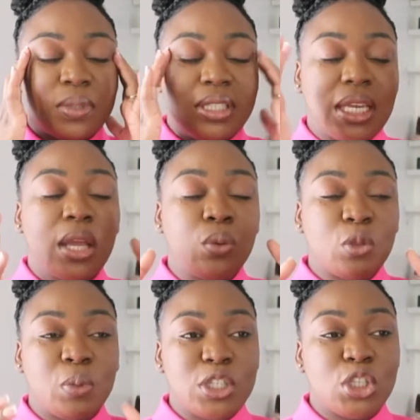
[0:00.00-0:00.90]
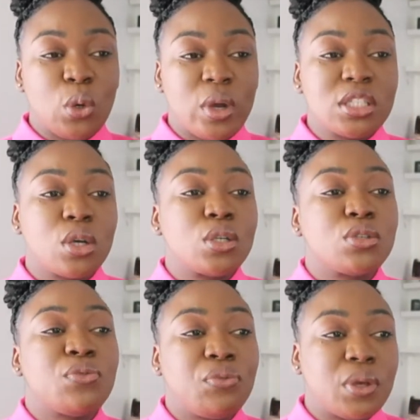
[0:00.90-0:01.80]
dealing with PCOS
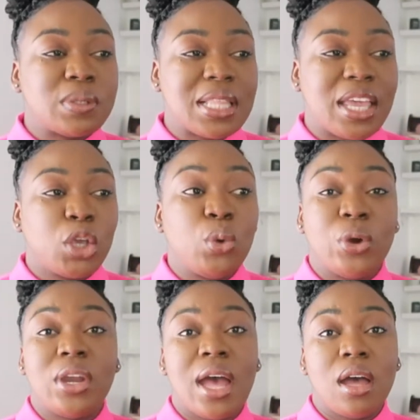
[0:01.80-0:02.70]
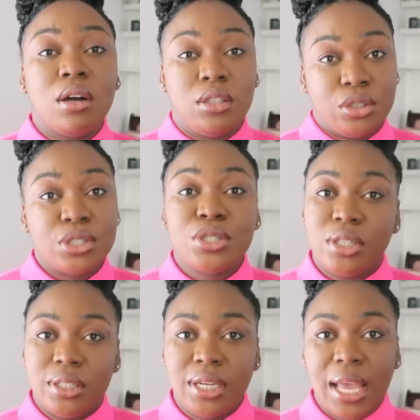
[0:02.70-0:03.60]
also feels like you are not
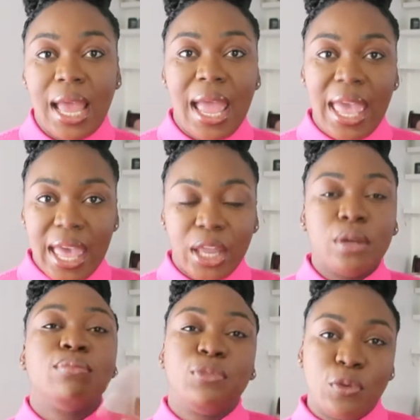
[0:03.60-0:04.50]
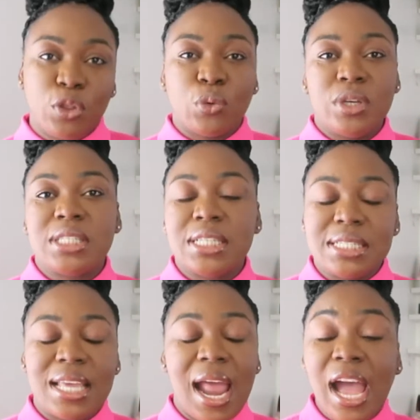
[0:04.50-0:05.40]
understood, and for the
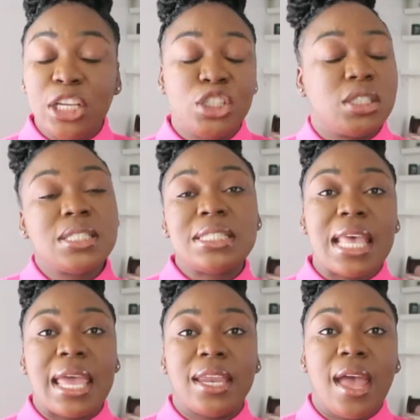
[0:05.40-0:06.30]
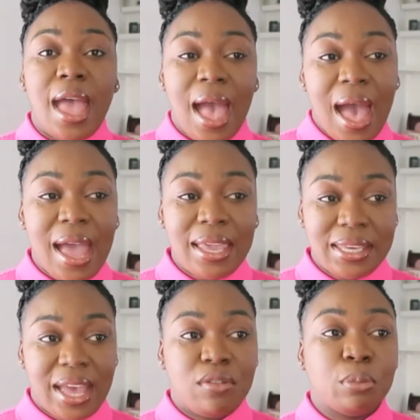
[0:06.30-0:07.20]
reasons that I just said. I
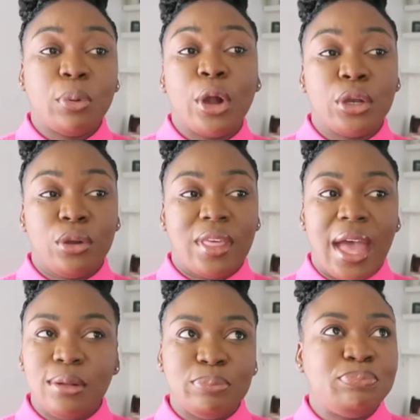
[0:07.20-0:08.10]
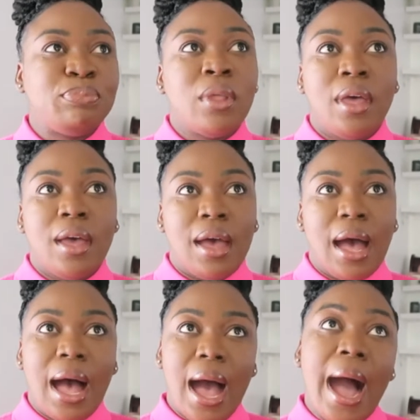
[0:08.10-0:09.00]
have a partner that
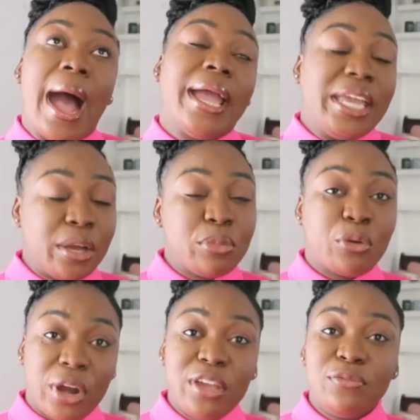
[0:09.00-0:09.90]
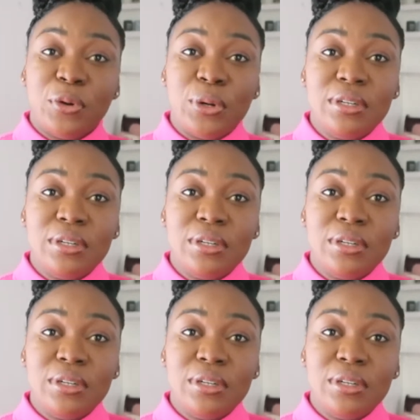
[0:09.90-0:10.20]
I am grateful